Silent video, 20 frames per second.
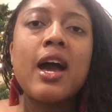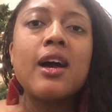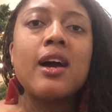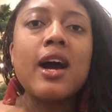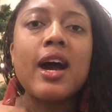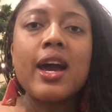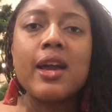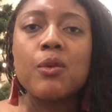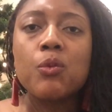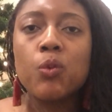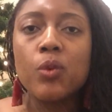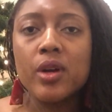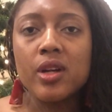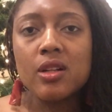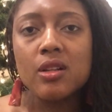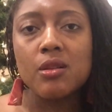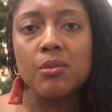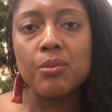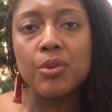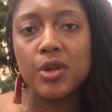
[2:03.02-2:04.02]
I
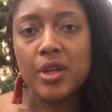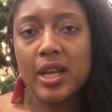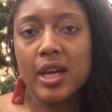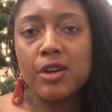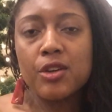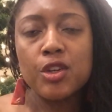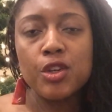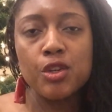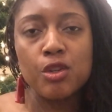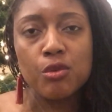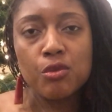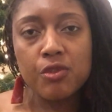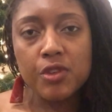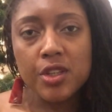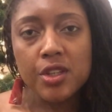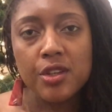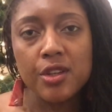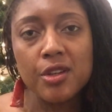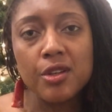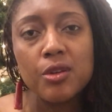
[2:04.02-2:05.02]
will put out a new
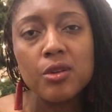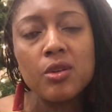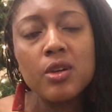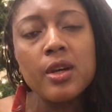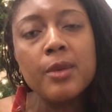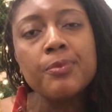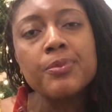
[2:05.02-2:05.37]
video,